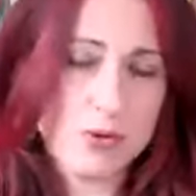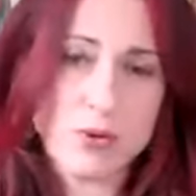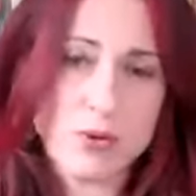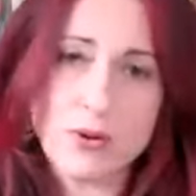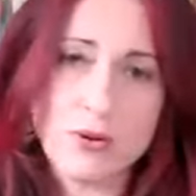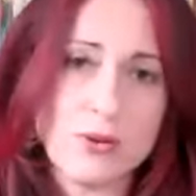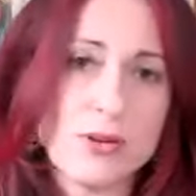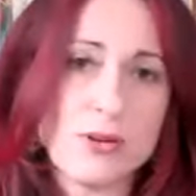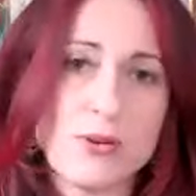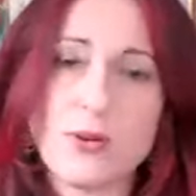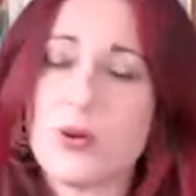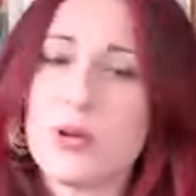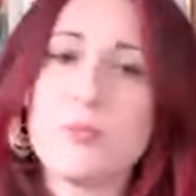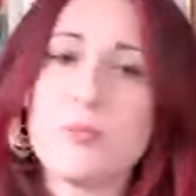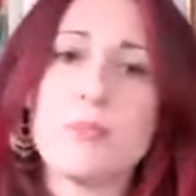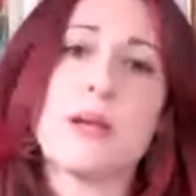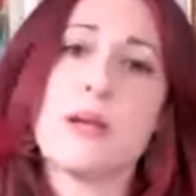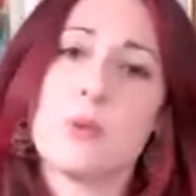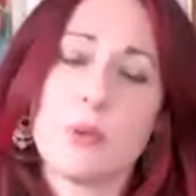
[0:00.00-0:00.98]
Not not in
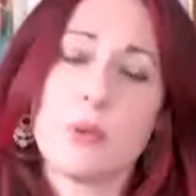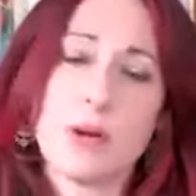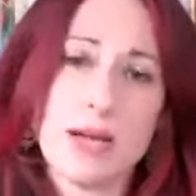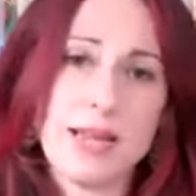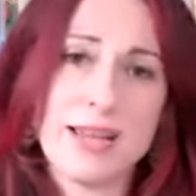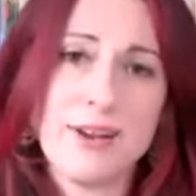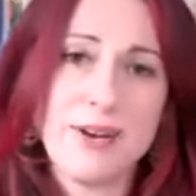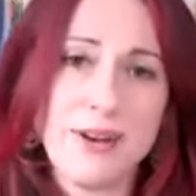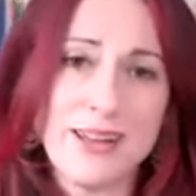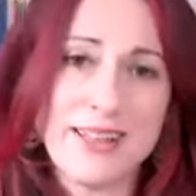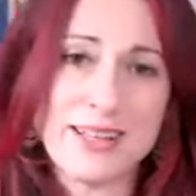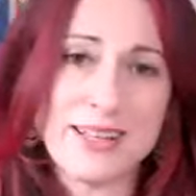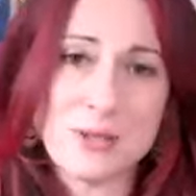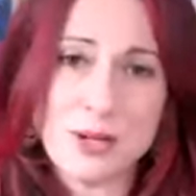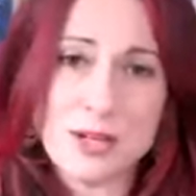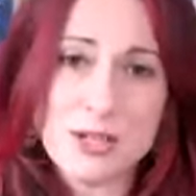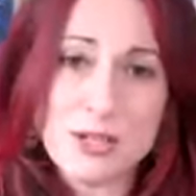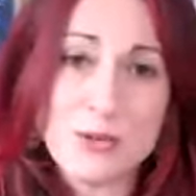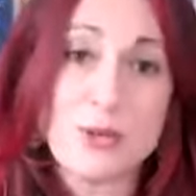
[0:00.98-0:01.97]
a big way, right?
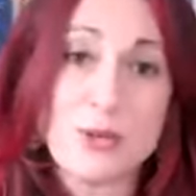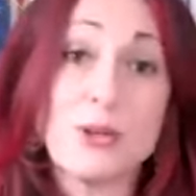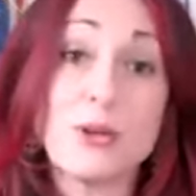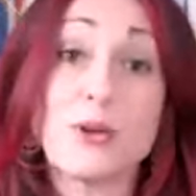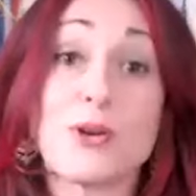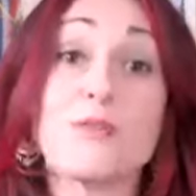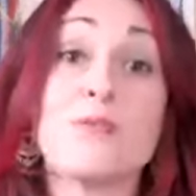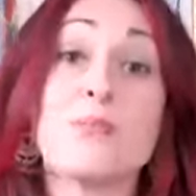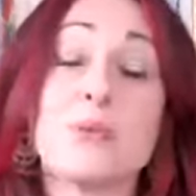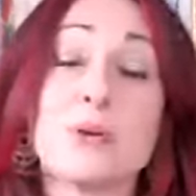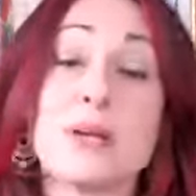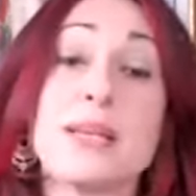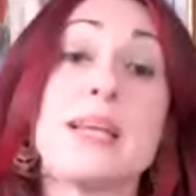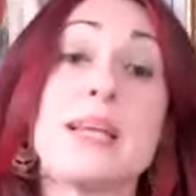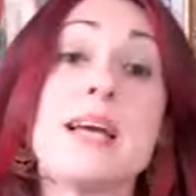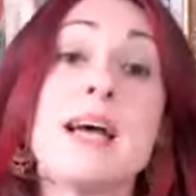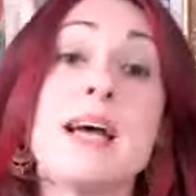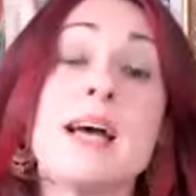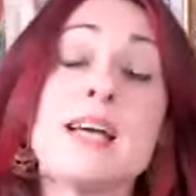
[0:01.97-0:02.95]
That's why I do a lot of
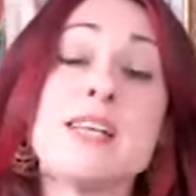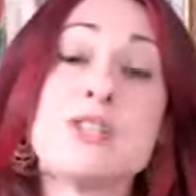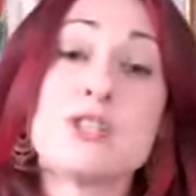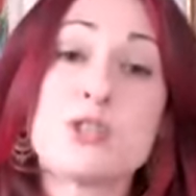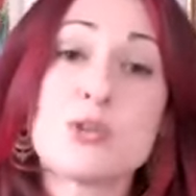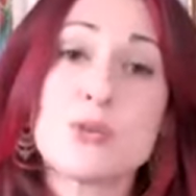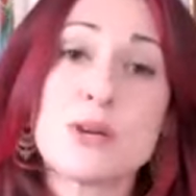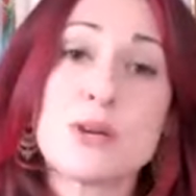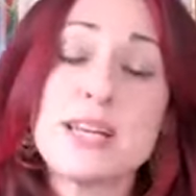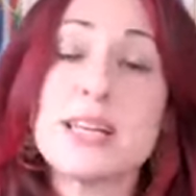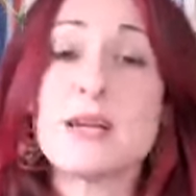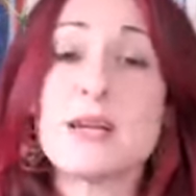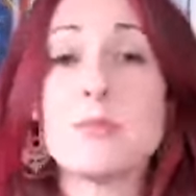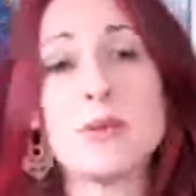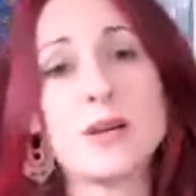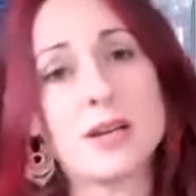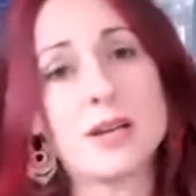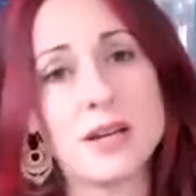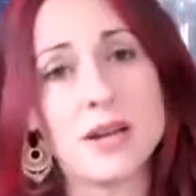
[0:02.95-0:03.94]

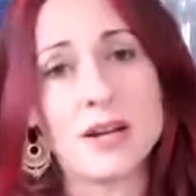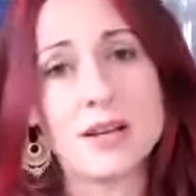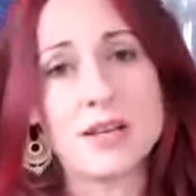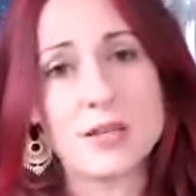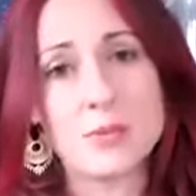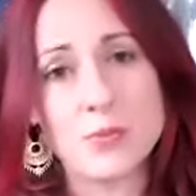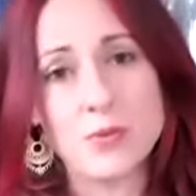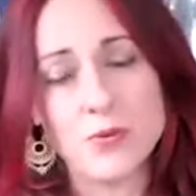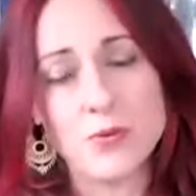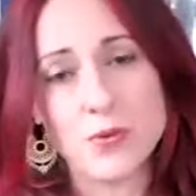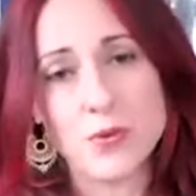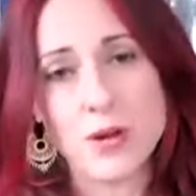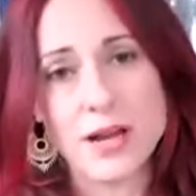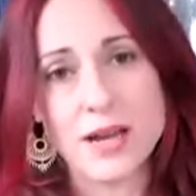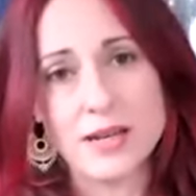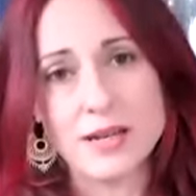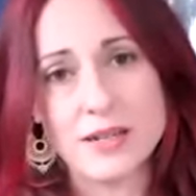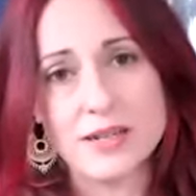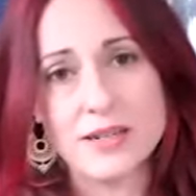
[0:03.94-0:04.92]
pre-screening my clients
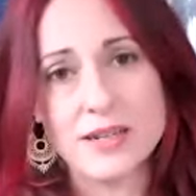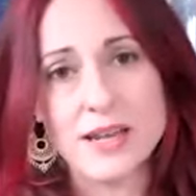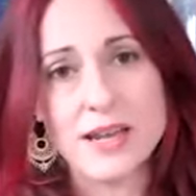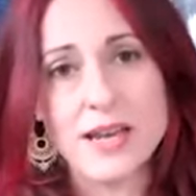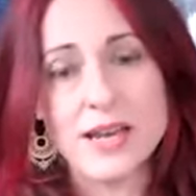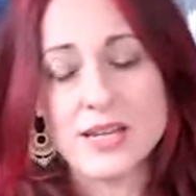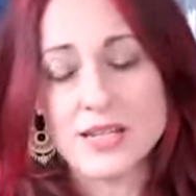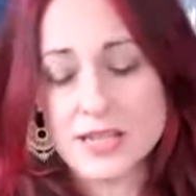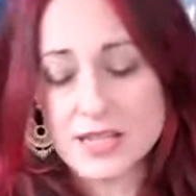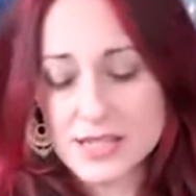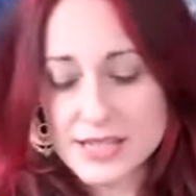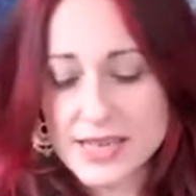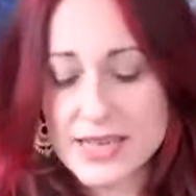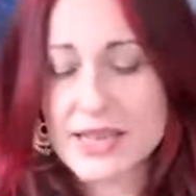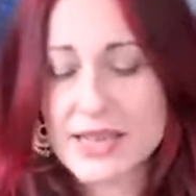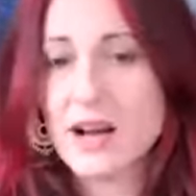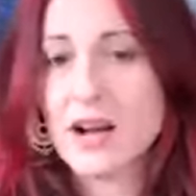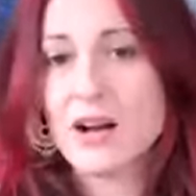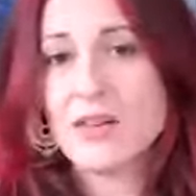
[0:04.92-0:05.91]
beforehand to
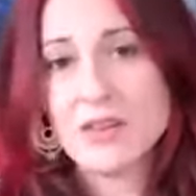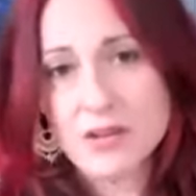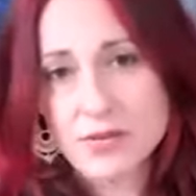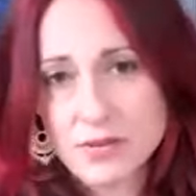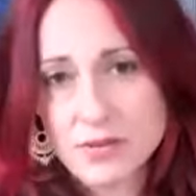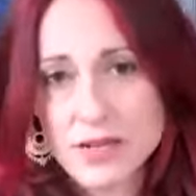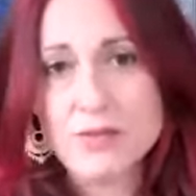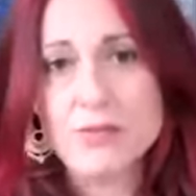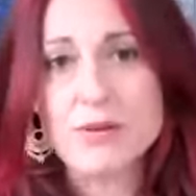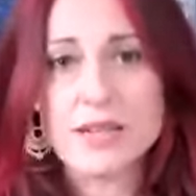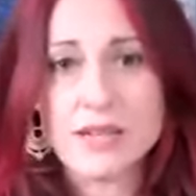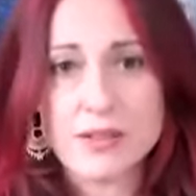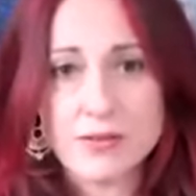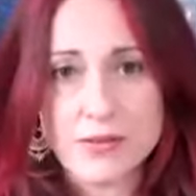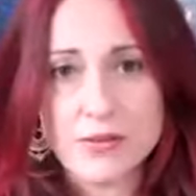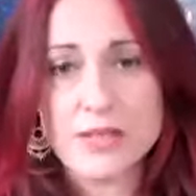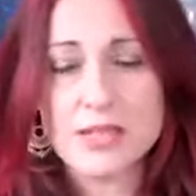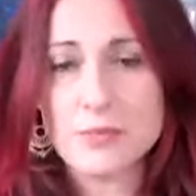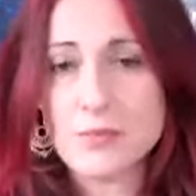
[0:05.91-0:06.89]
see are they really ready
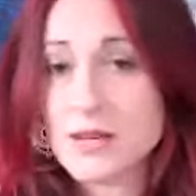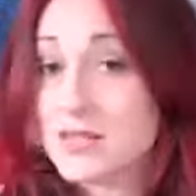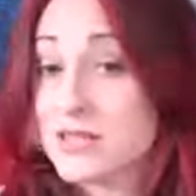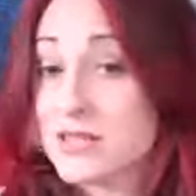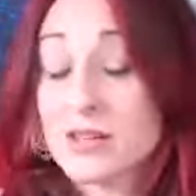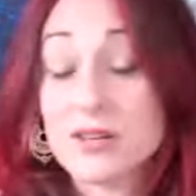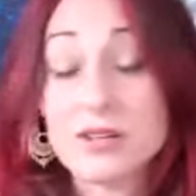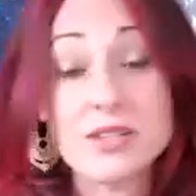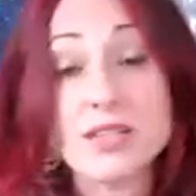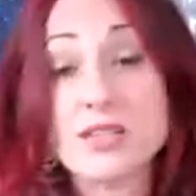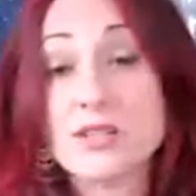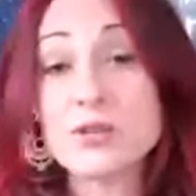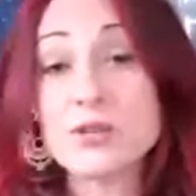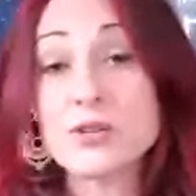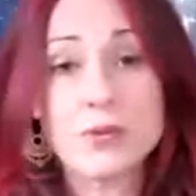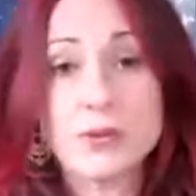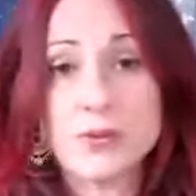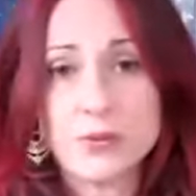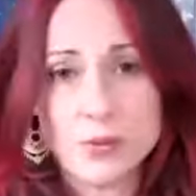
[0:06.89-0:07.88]
for this medicine because it's
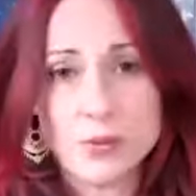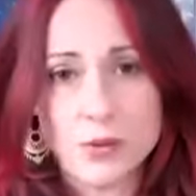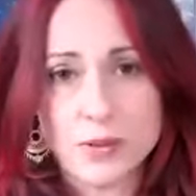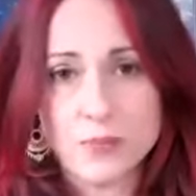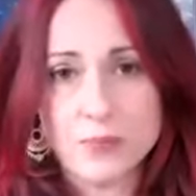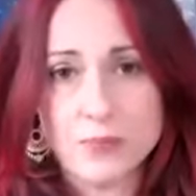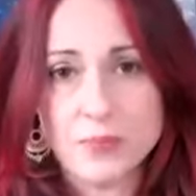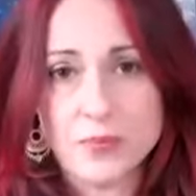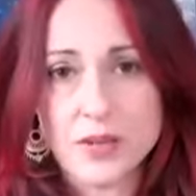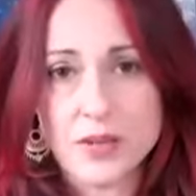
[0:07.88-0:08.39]
not for everyone